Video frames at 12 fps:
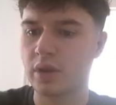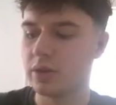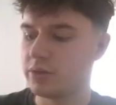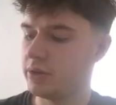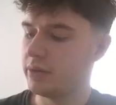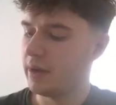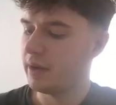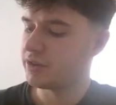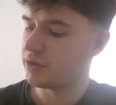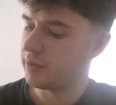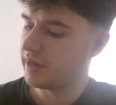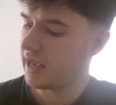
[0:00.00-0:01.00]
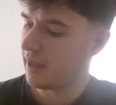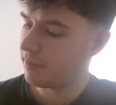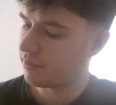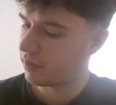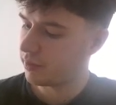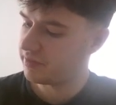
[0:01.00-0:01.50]
So now, as a recap
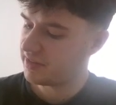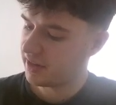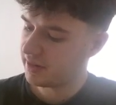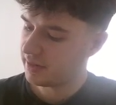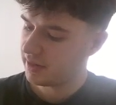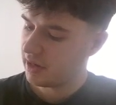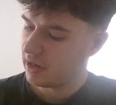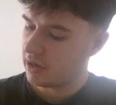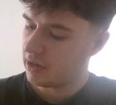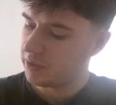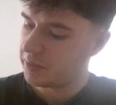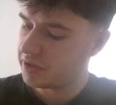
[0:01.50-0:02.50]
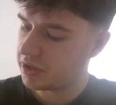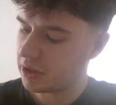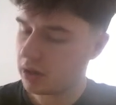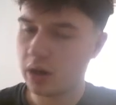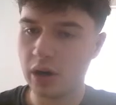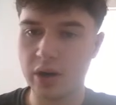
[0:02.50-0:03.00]
of what we've done, we
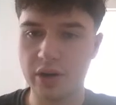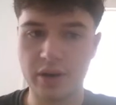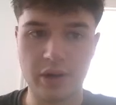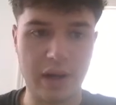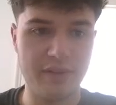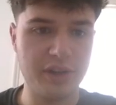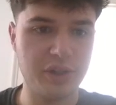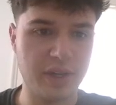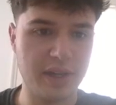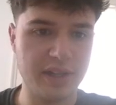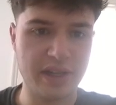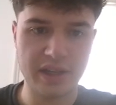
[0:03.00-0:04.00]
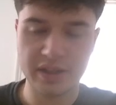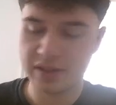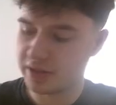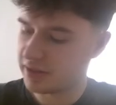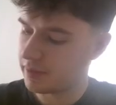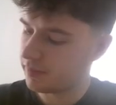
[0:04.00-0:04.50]
took our gravity drain tank
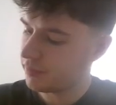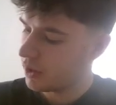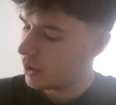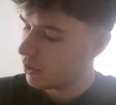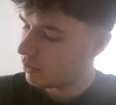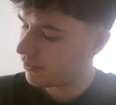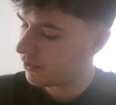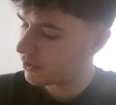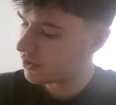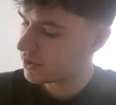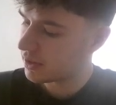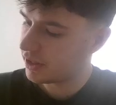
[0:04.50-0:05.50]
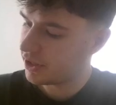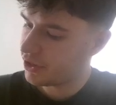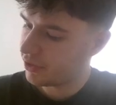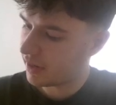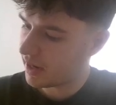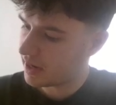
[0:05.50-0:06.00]
system. We first
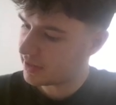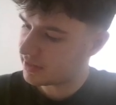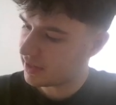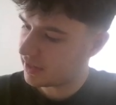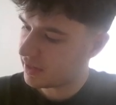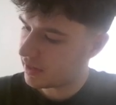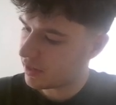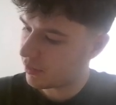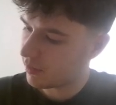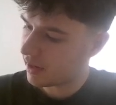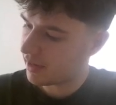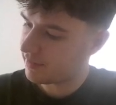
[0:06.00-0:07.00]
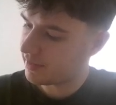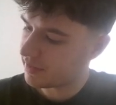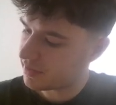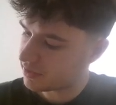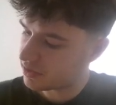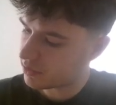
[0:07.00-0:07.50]
linearized it and arrived at
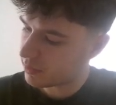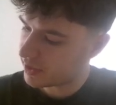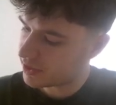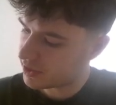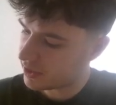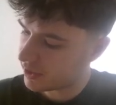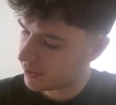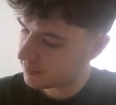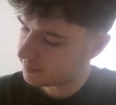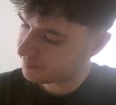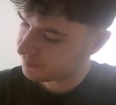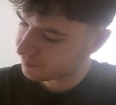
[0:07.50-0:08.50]
this equation here.